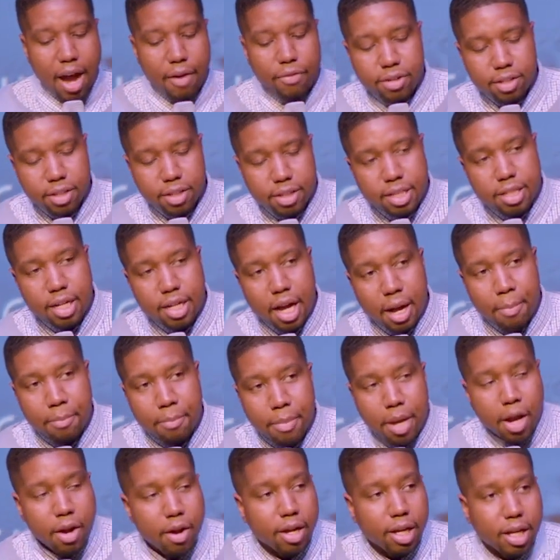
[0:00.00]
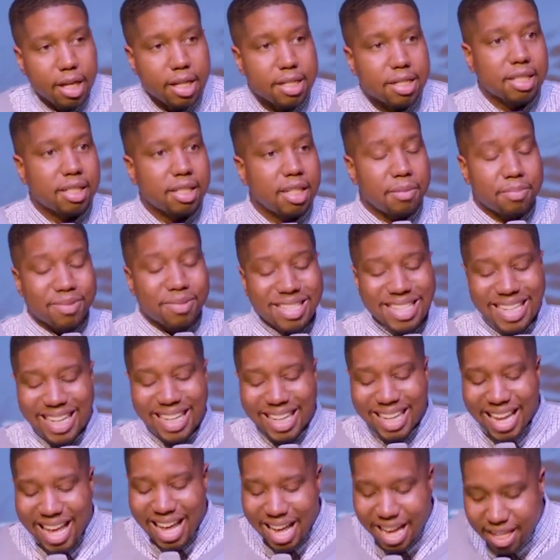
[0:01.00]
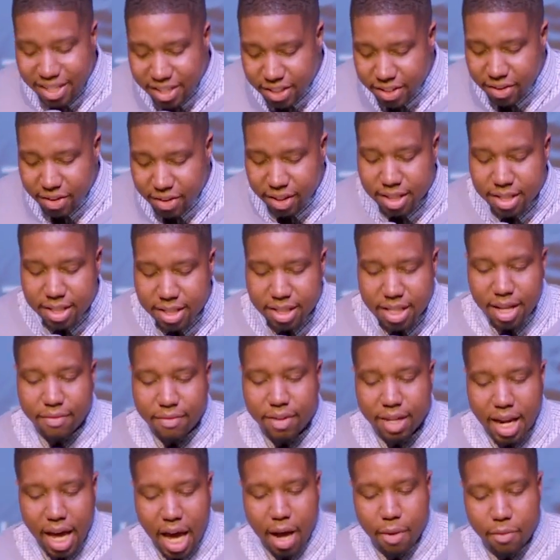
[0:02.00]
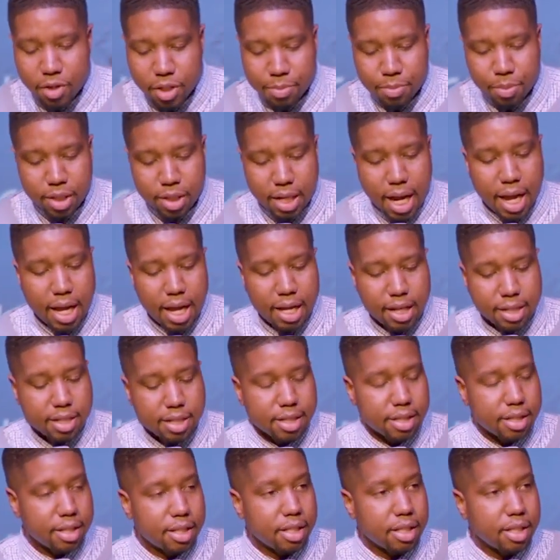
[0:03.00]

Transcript: average American sleeps less than seven hours per night.